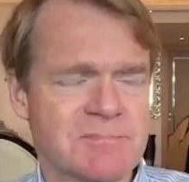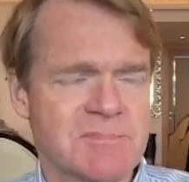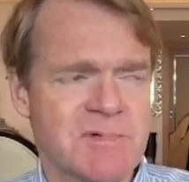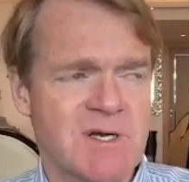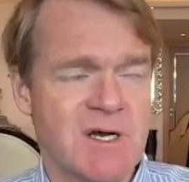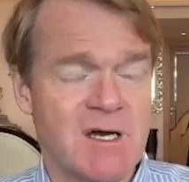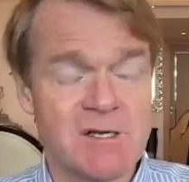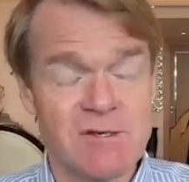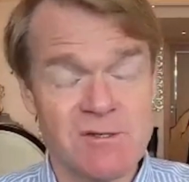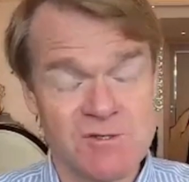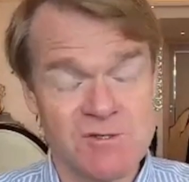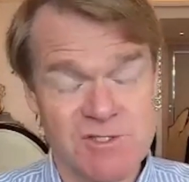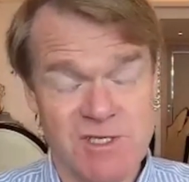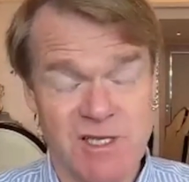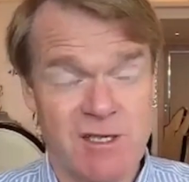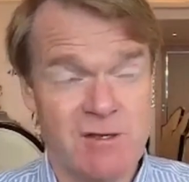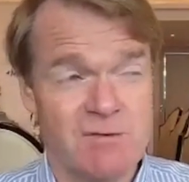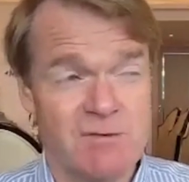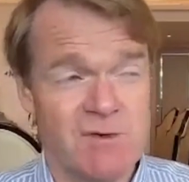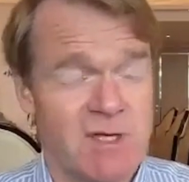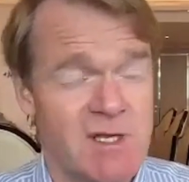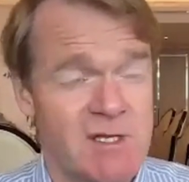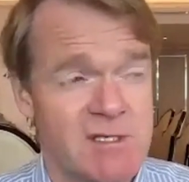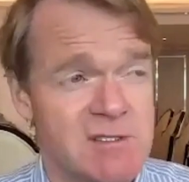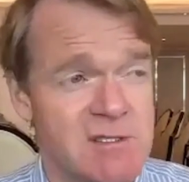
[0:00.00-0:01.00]
lost
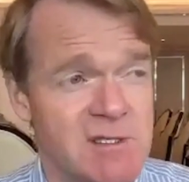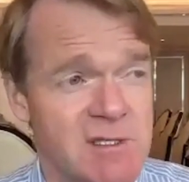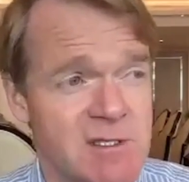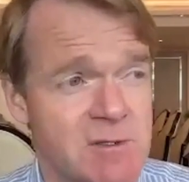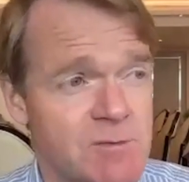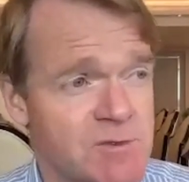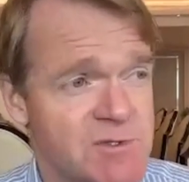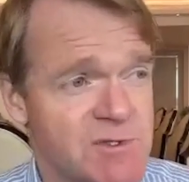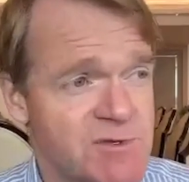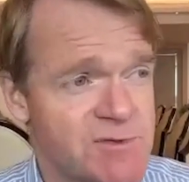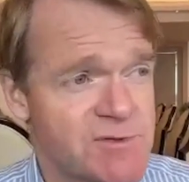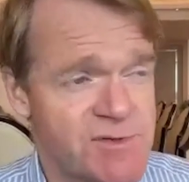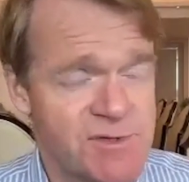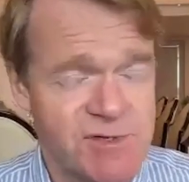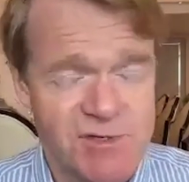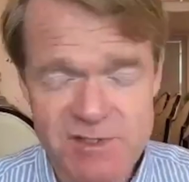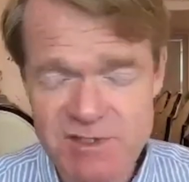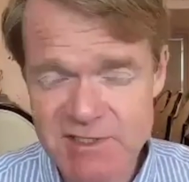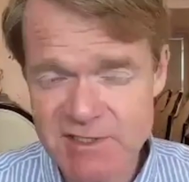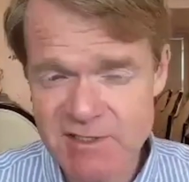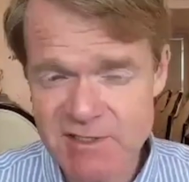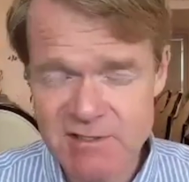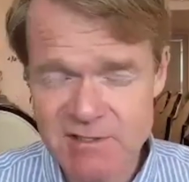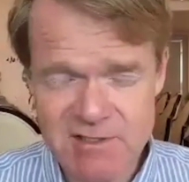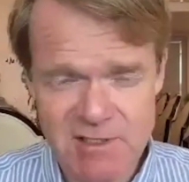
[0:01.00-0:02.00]
count actually. It was
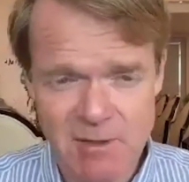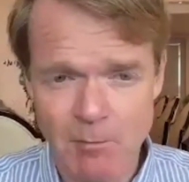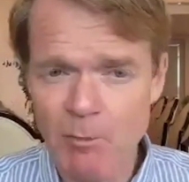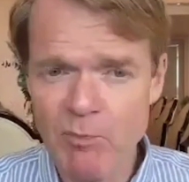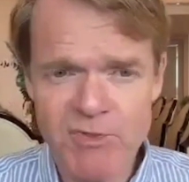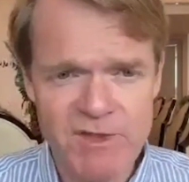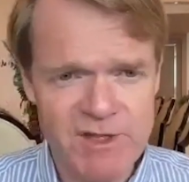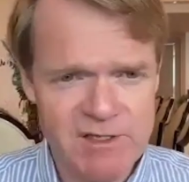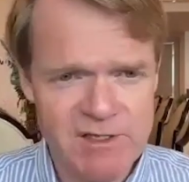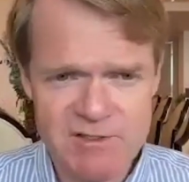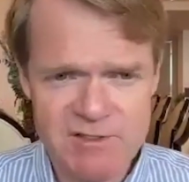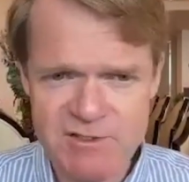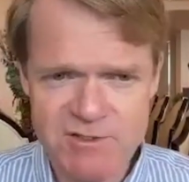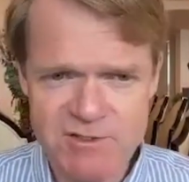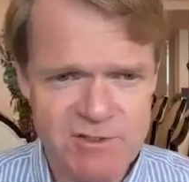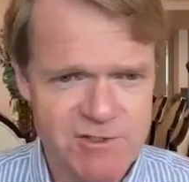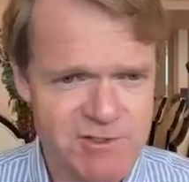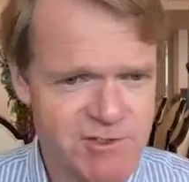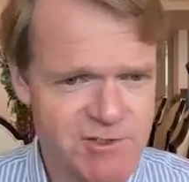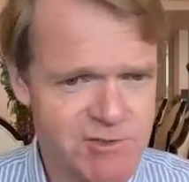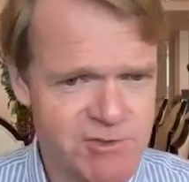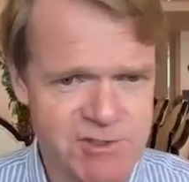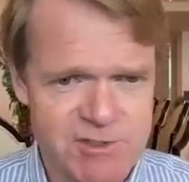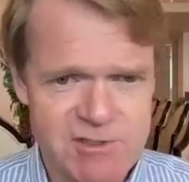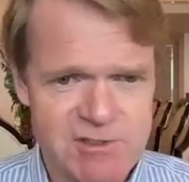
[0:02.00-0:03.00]
30 something
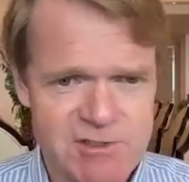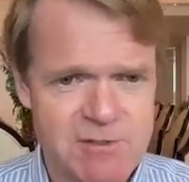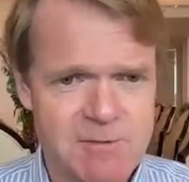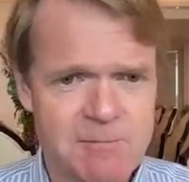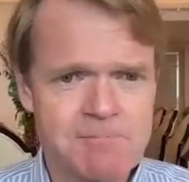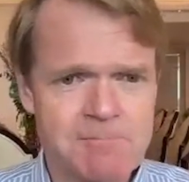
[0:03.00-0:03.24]
surgeries.